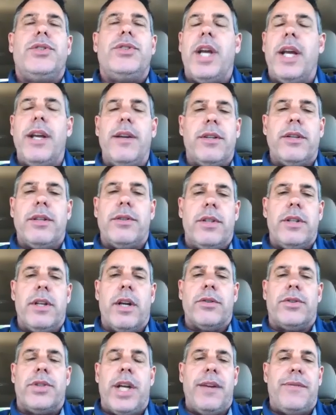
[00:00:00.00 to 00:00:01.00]

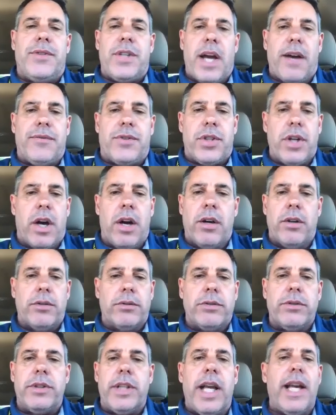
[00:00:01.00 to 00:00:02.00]
Chief Jeff
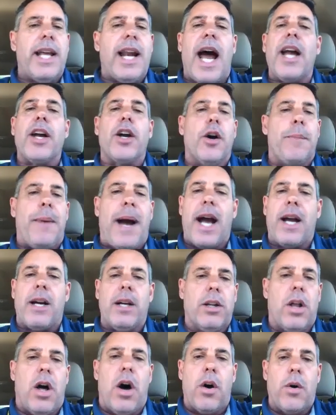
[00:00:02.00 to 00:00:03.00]
Jones, he and I go back a
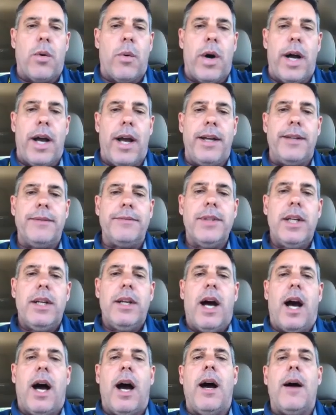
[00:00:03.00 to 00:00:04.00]
long way,
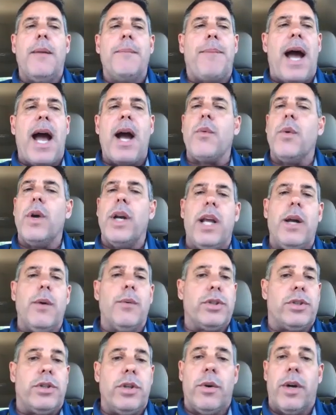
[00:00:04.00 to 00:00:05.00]
back when he
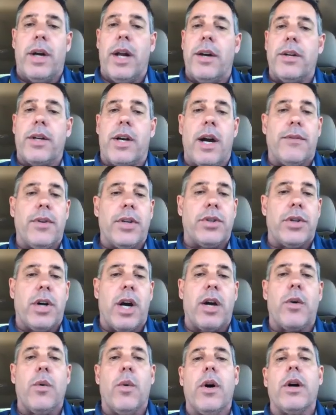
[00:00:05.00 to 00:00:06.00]
was doing undercover
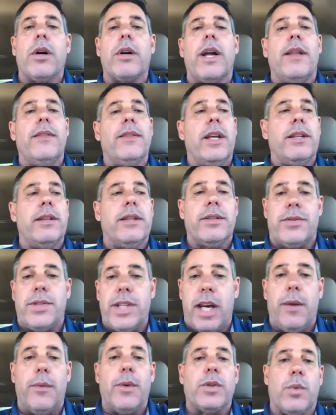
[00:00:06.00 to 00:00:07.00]
drug work, and then the
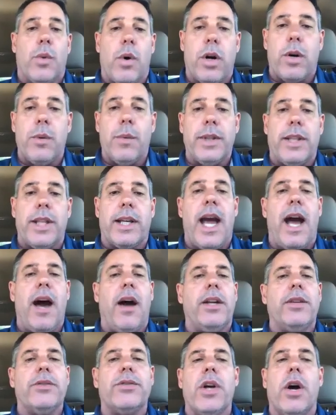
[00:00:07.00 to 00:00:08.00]
city was working with the
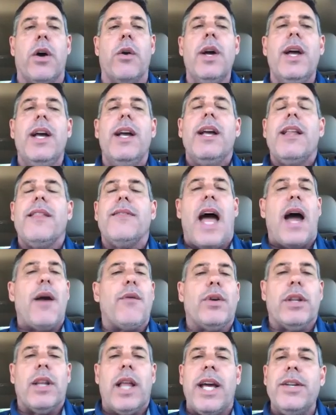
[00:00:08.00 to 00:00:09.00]
county. So that
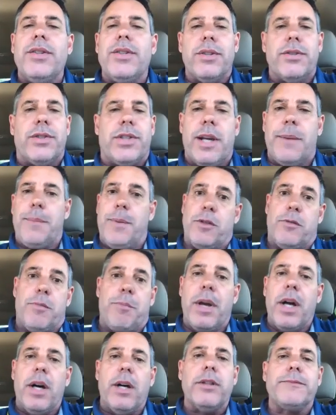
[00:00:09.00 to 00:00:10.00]
relationship is
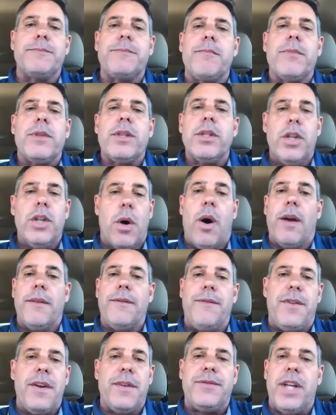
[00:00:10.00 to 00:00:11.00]
built, on
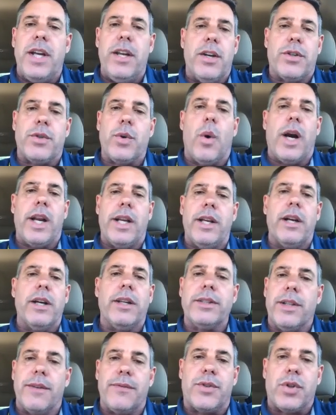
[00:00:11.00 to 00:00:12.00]
15 or 20
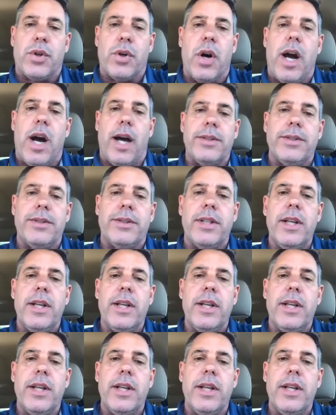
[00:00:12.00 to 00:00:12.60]
years of trust